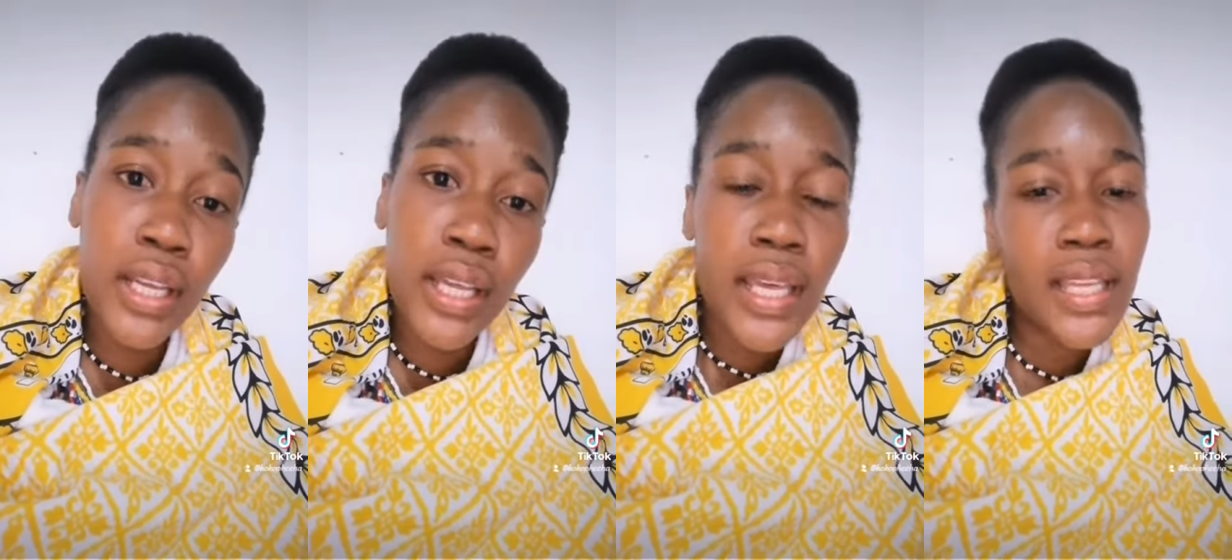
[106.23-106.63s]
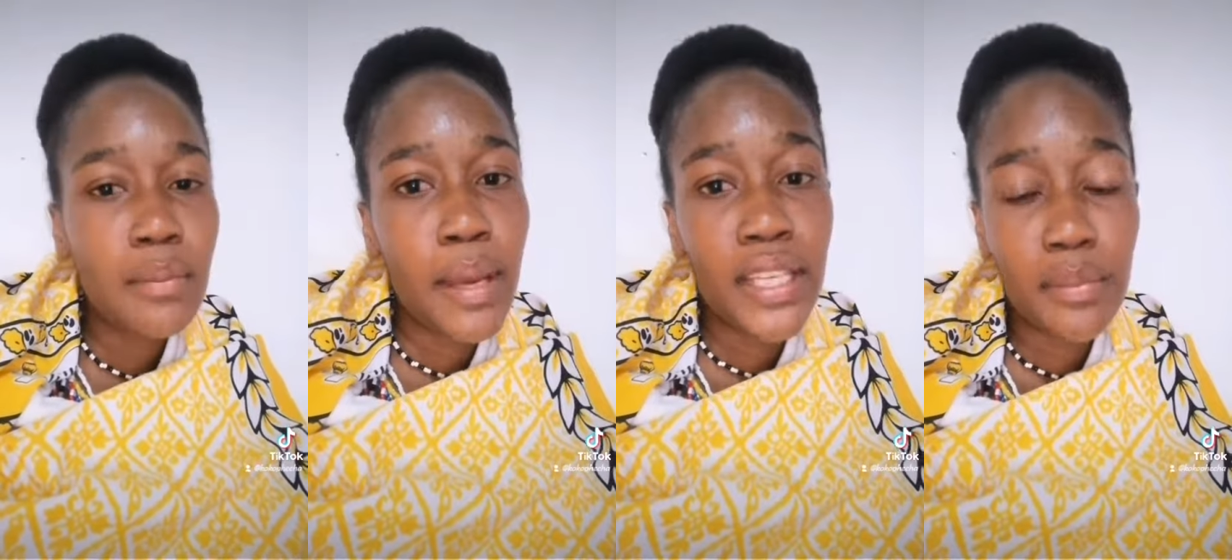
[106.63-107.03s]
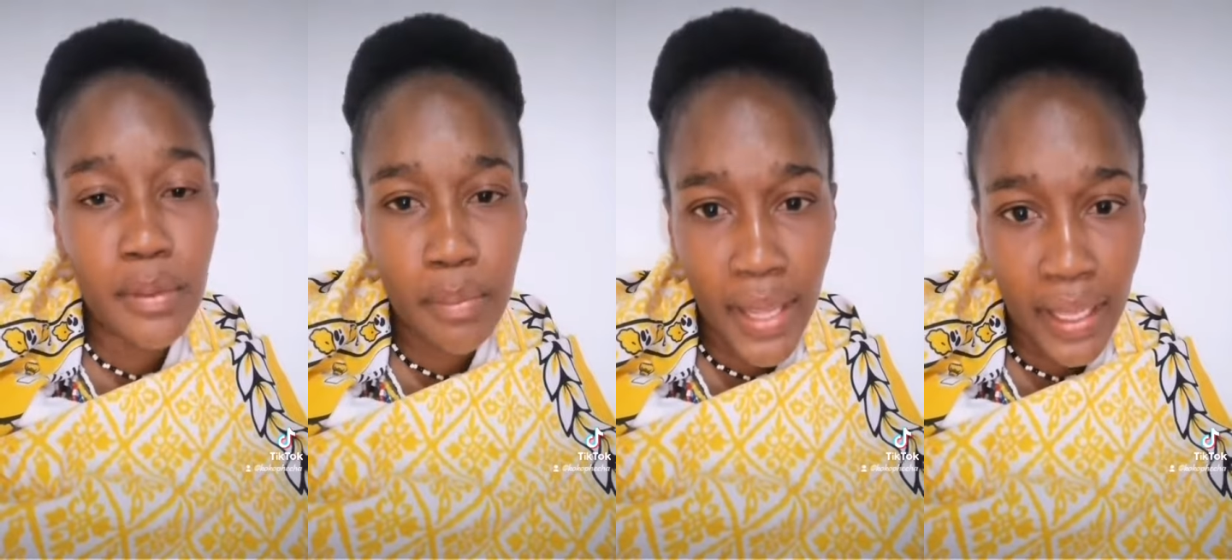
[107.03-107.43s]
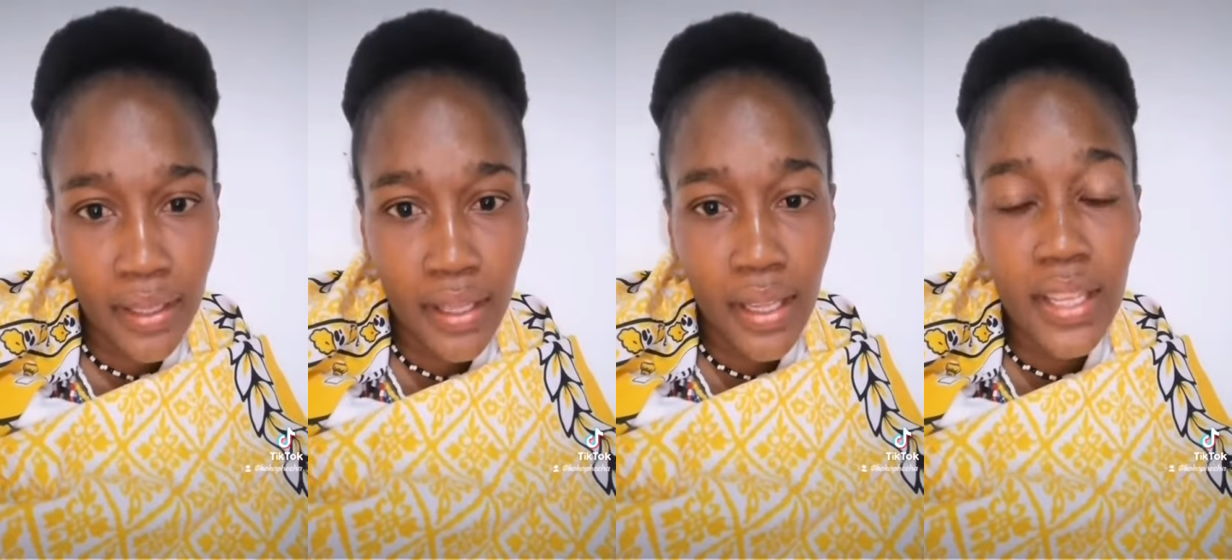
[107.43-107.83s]
it might be bad,
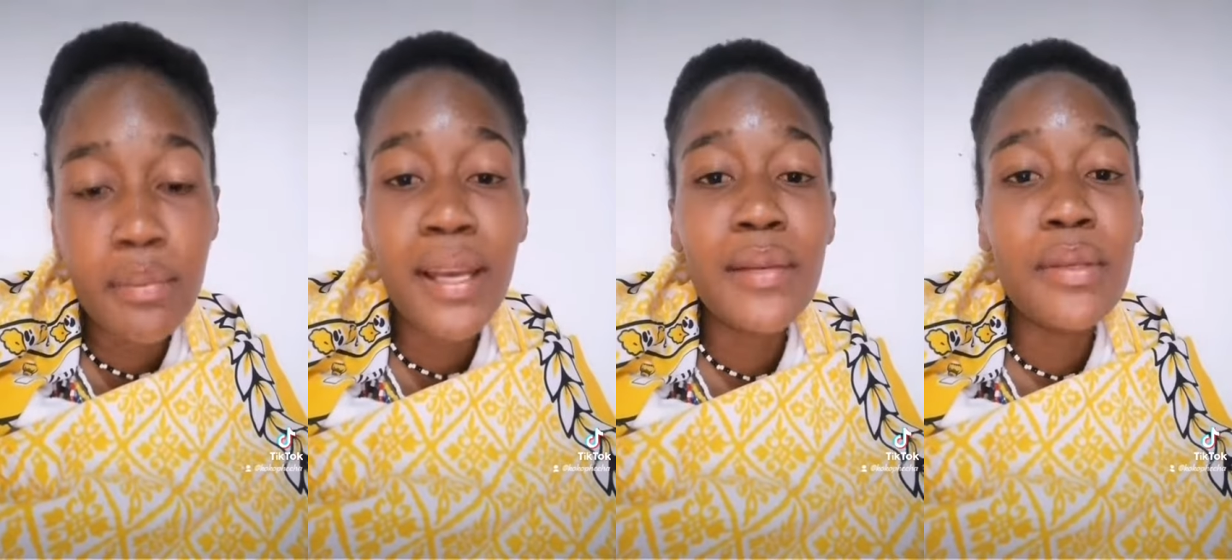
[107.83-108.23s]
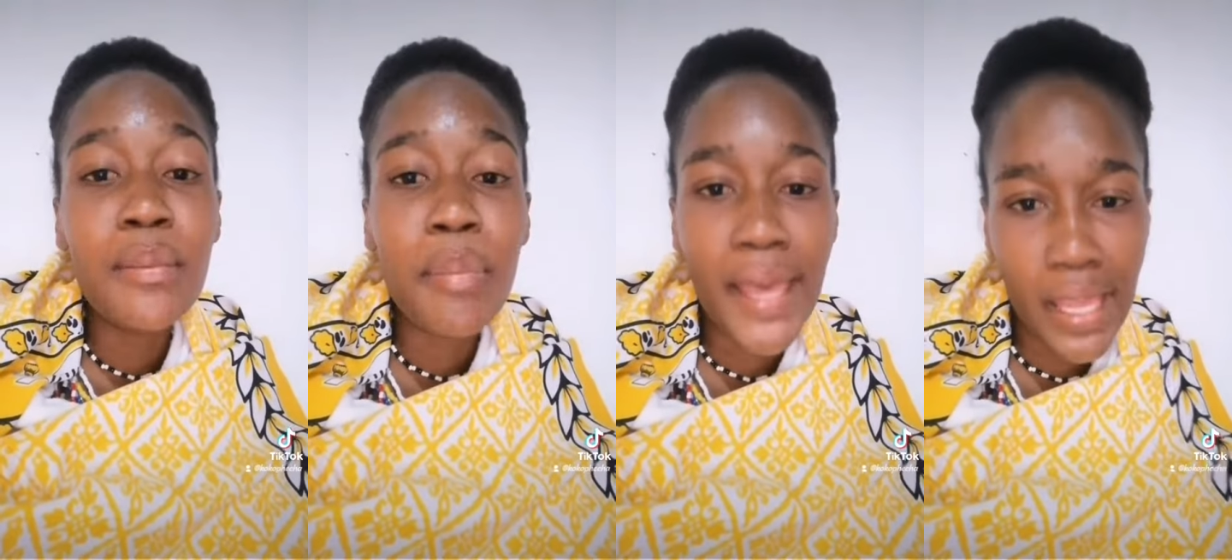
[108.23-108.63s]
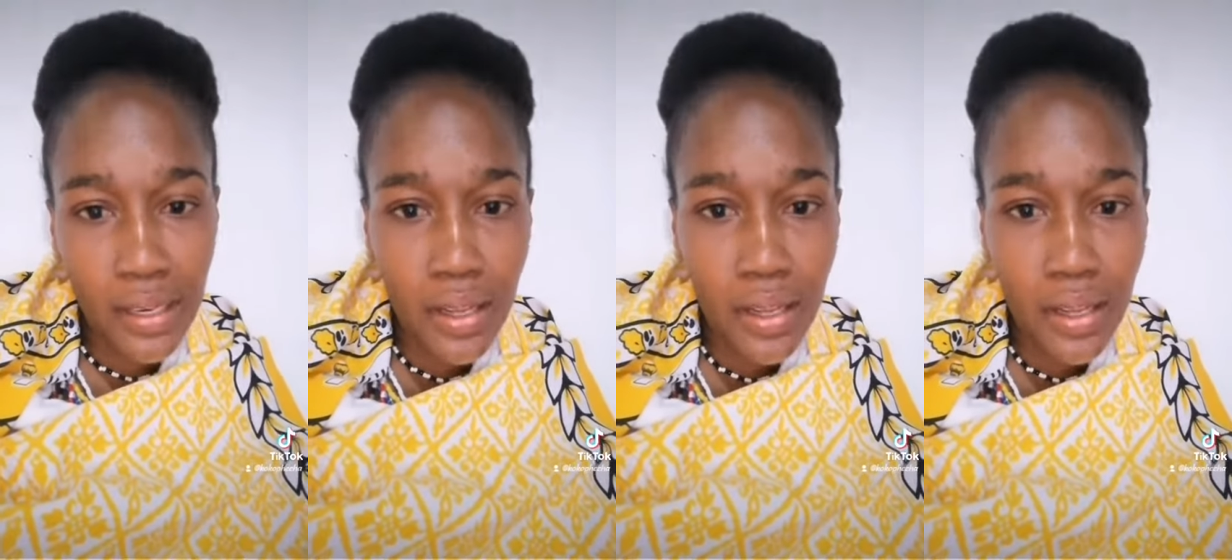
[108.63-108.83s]
it might be bad.